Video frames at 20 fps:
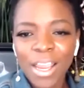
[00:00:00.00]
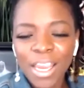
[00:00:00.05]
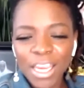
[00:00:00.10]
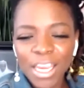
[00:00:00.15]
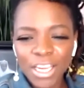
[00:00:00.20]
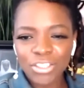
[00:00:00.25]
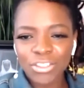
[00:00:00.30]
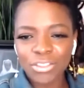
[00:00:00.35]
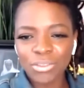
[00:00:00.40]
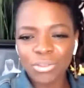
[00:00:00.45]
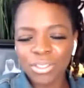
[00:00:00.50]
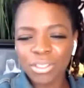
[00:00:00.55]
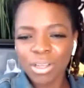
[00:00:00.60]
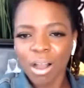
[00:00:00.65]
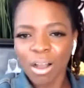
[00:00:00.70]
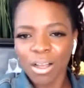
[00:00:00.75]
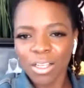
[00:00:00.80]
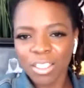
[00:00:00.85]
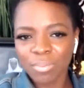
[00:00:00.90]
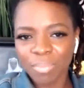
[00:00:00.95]
issues
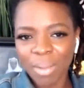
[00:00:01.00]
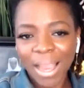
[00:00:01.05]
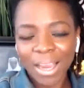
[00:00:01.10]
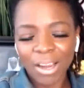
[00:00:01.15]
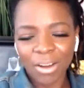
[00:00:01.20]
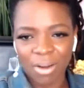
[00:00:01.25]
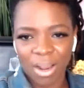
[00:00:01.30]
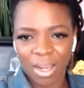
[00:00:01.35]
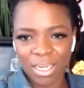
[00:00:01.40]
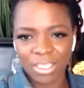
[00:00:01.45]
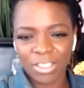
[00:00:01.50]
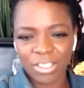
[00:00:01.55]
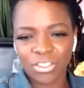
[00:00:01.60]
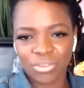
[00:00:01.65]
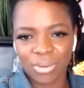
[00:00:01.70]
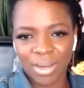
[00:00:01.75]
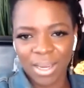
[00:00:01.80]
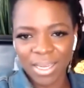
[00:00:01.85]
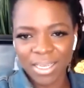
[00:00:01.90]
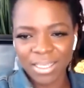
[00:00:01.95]
caused by chronic
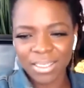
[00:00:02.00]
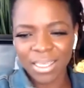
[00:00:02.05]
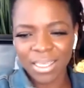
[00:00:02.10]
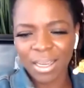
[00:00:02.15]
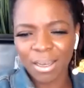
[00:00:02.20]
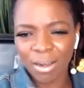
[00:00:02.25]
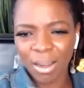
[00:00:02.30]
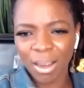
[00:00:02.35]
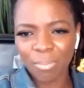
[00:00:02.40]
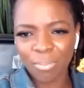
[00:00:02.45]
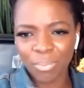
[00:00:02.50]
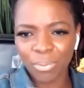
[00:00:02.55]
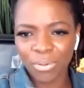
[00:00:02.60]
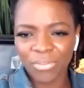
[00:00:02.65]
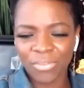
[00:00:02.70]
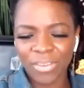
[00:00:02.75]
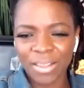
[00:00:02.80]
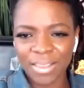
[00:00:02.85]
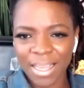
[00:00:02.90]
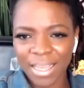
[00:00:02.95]
stress and
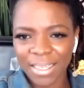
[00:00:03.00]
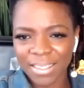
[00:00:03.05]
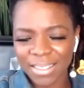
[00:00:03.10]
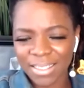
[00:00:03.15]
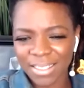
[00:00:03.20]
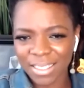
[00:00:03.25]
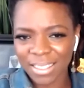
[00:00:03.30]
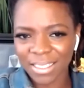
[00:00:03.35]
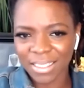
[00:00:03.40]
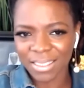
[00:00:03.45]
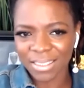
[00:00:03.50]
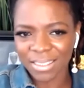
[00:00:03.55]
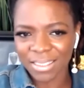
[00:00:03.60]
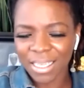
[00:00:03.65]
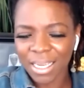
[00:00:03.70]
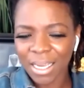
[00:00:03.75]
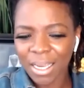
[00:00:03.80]
prevent that disease.